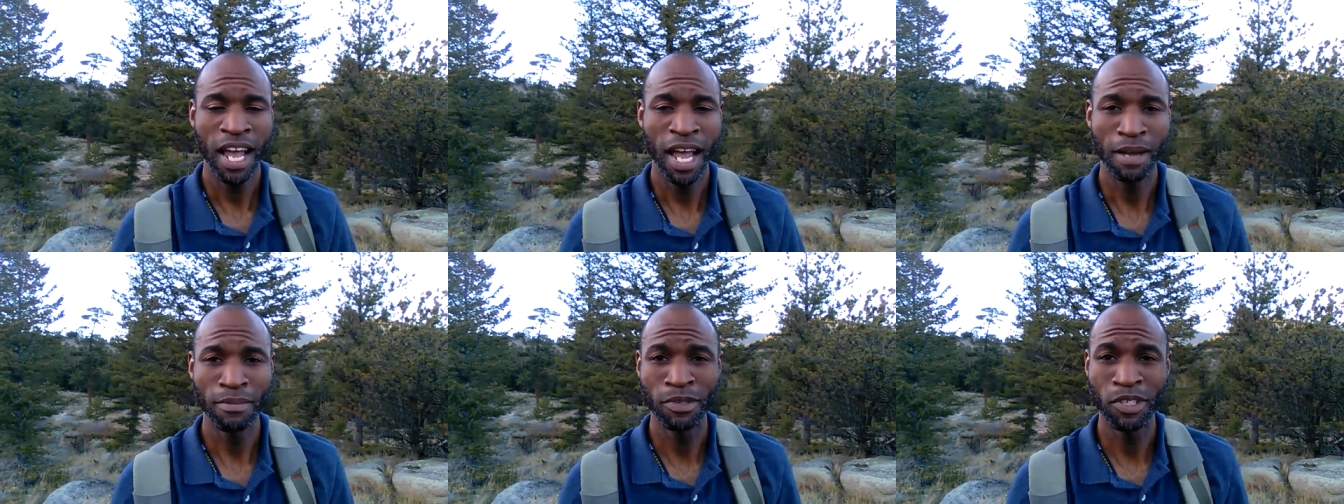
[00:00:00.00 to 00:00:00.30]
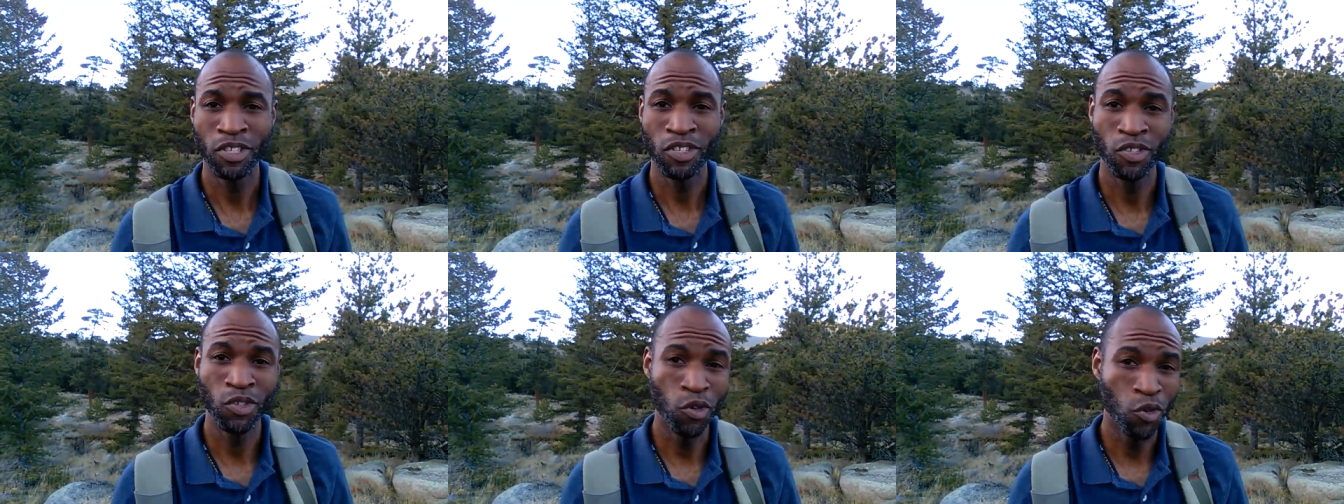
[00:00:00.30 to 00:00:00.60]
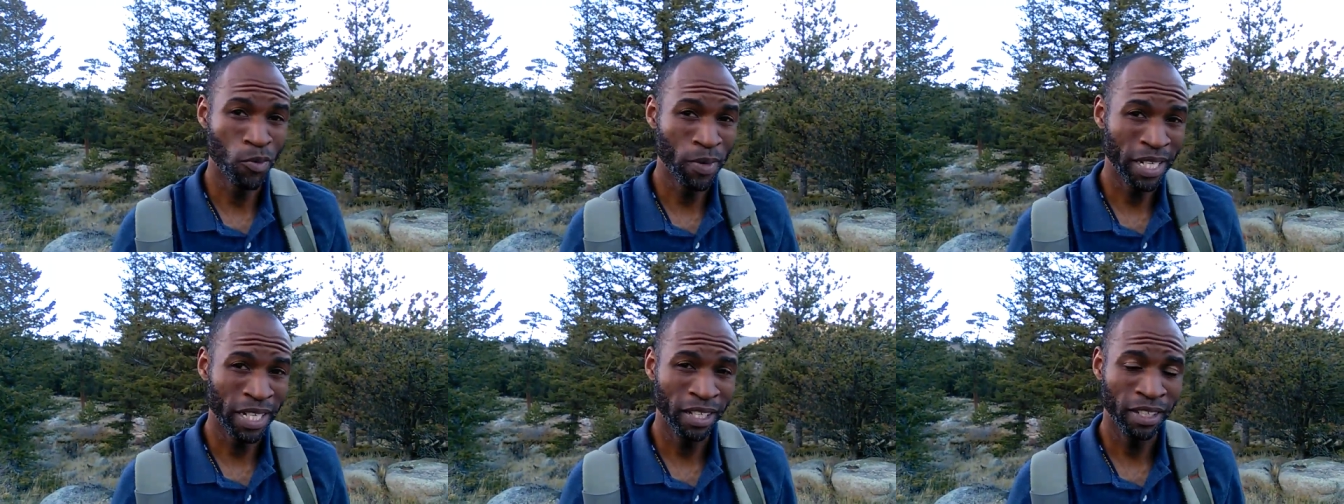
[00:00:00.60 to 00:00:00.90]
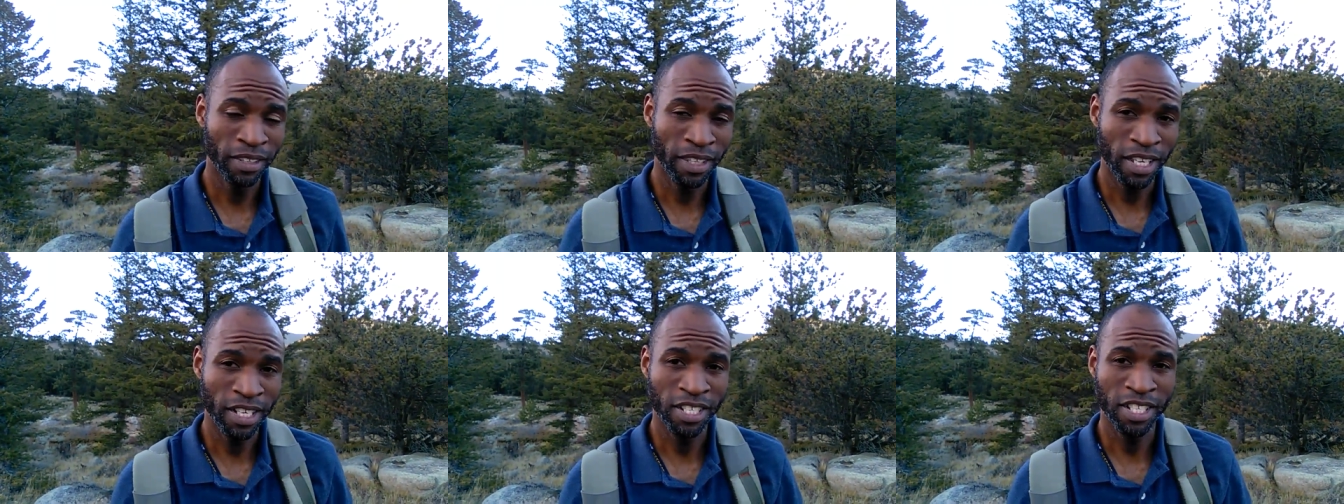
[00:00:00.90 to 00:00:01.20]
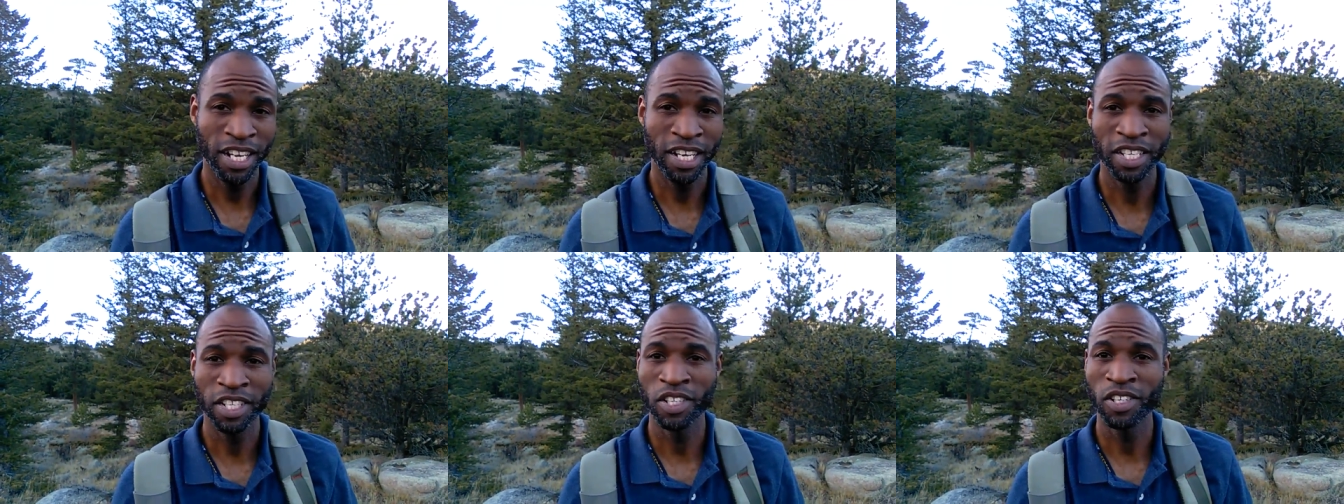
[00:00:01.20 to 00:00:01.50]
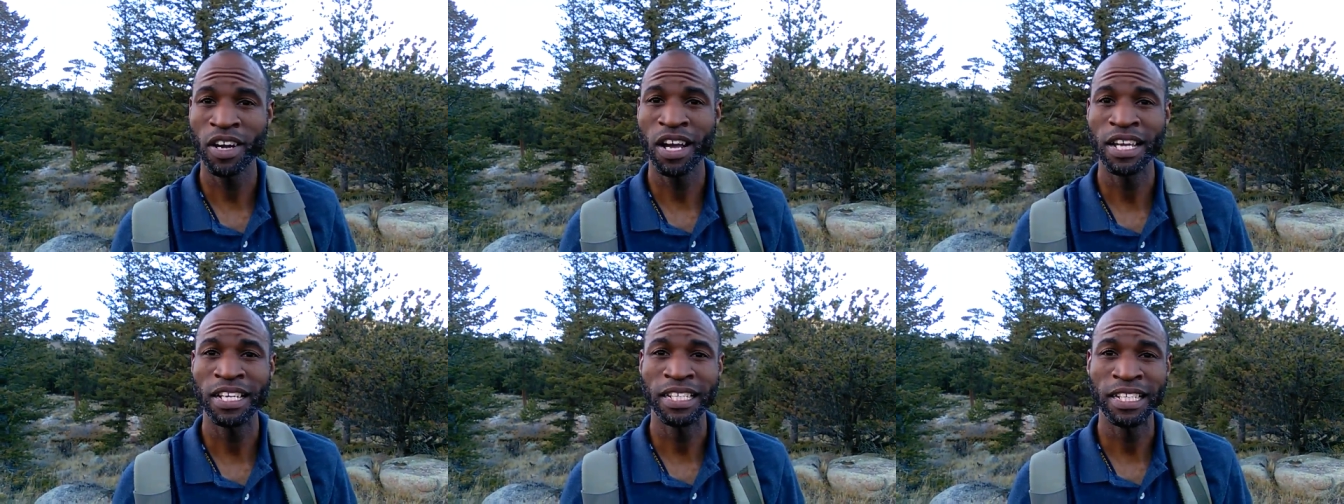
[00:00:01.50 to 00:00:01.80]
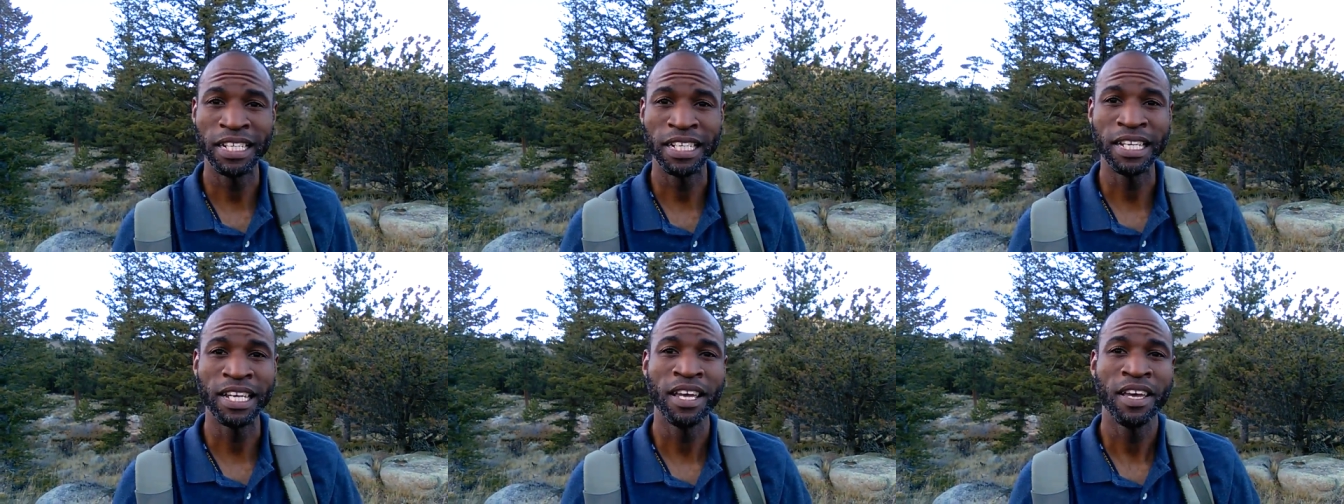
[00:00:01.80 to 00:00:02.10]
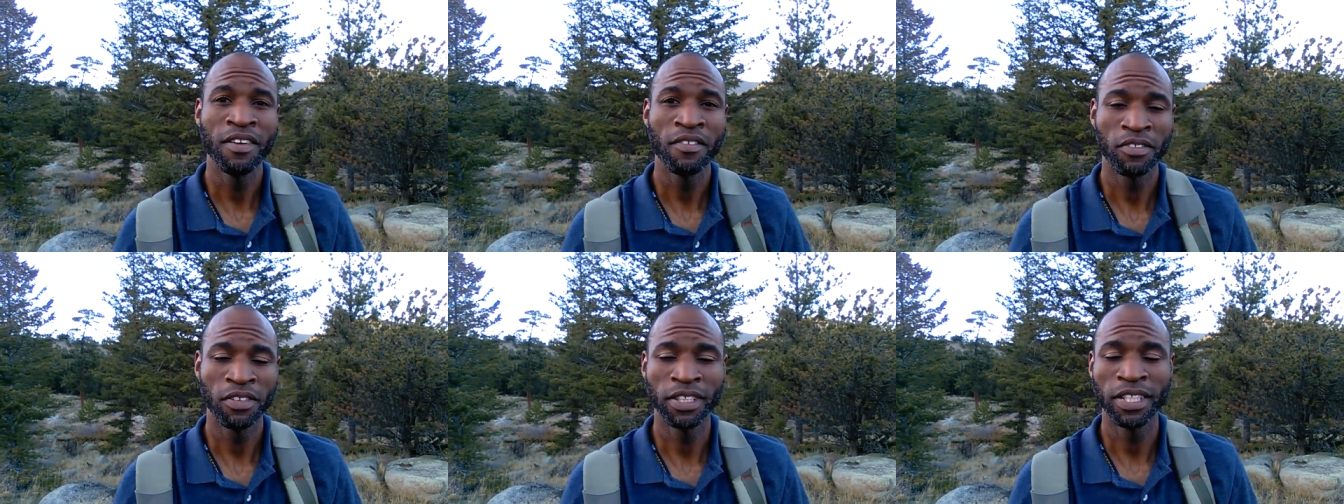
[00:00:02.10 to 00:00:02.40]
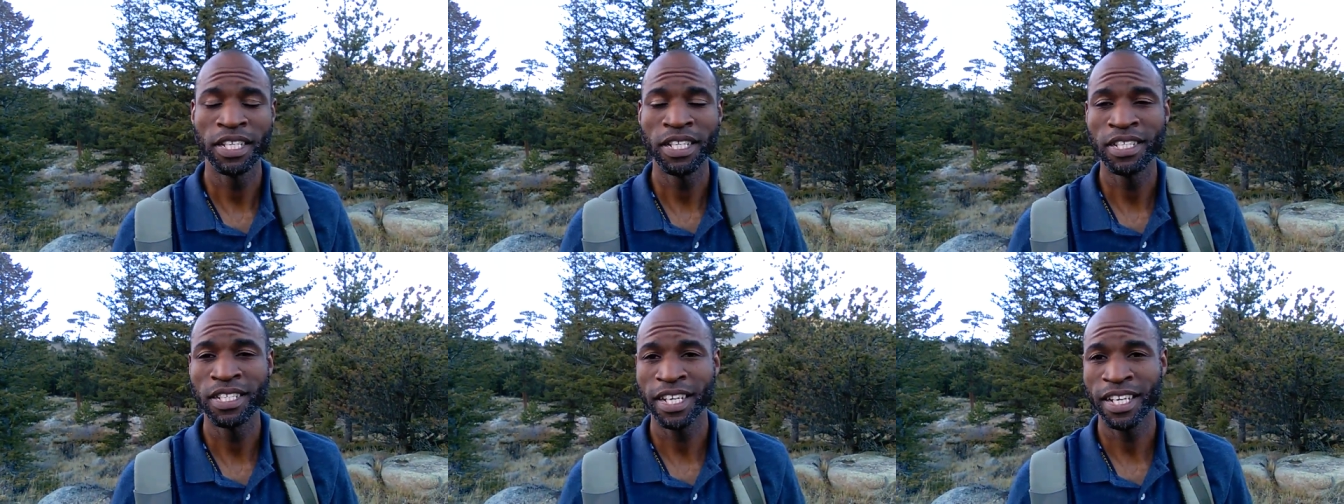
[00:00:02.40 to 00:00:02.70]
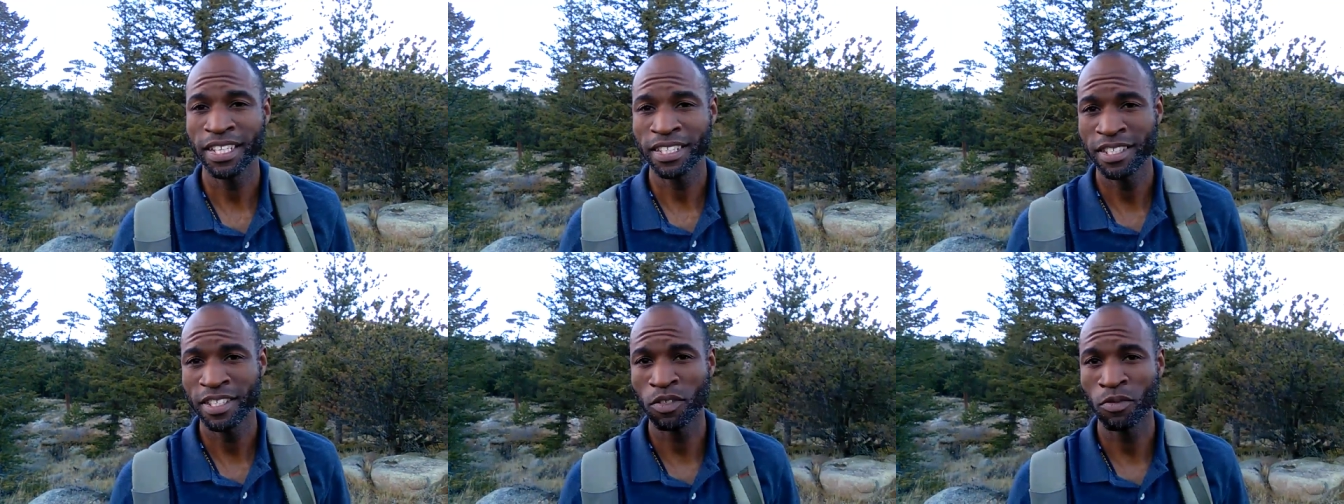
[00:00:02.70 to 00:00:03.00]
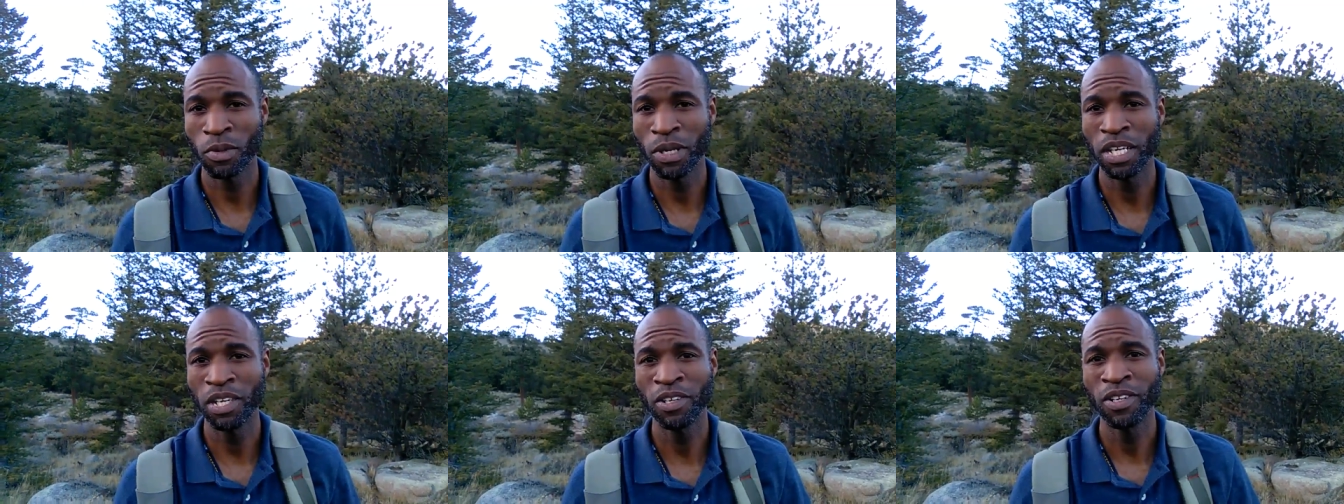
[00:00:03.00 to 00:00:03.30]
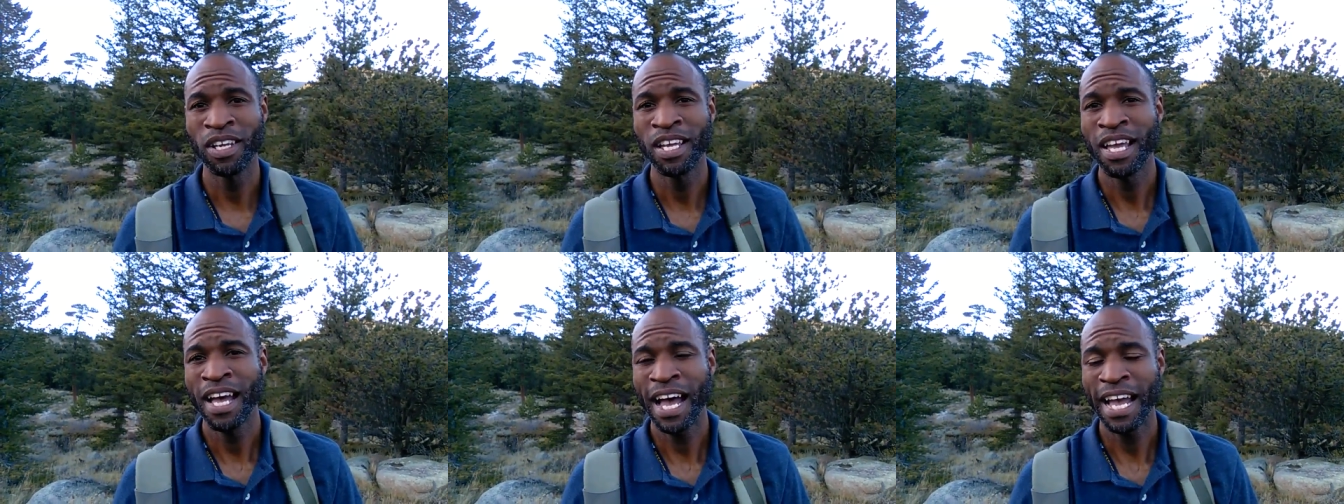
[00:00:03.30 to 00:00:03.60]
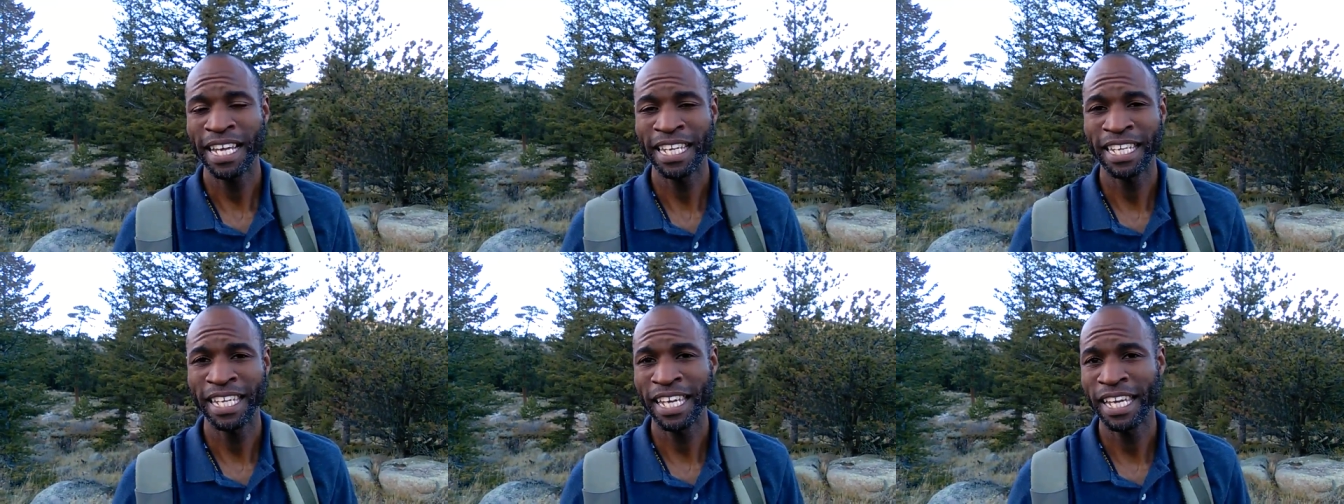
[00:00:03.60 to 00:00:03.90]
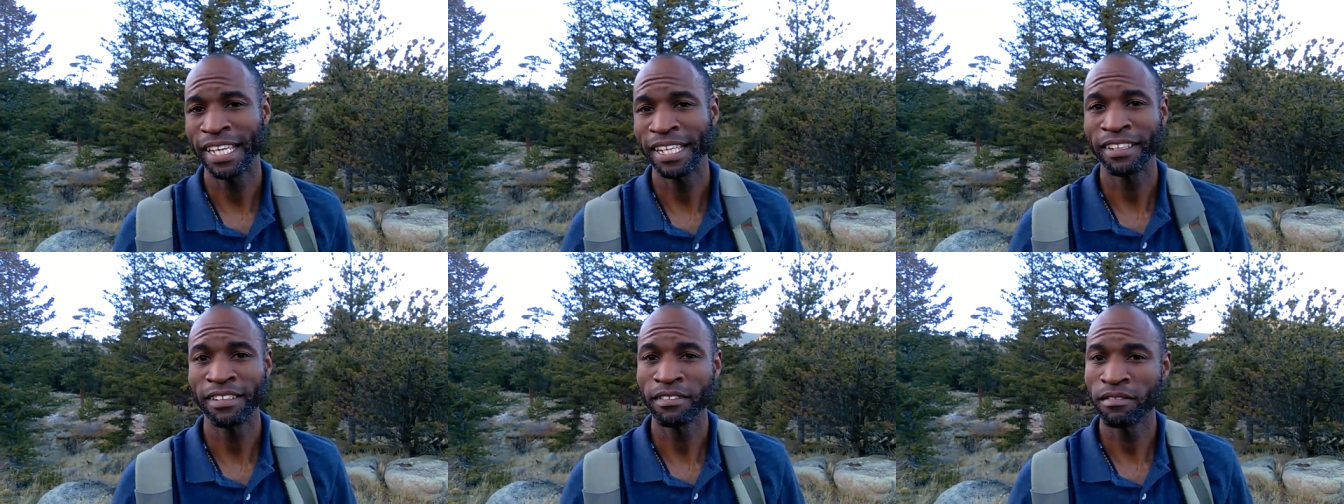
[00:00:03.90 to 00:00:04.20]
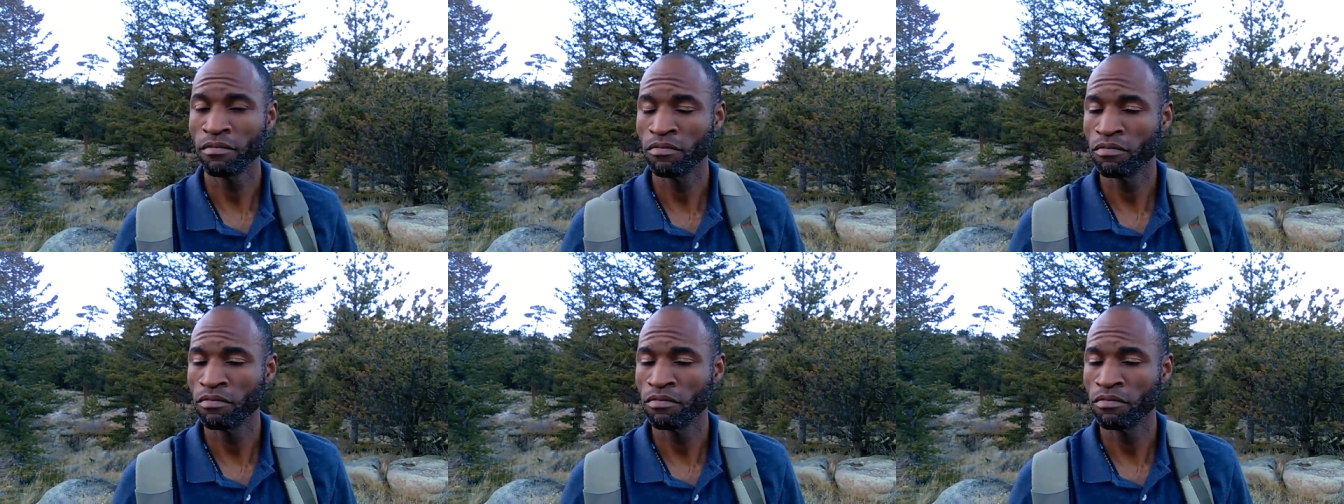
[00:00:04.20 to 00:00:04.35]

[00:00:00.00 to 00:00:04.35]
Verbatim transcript: I'm assuming they check your ID for the e-tickets as well. I can't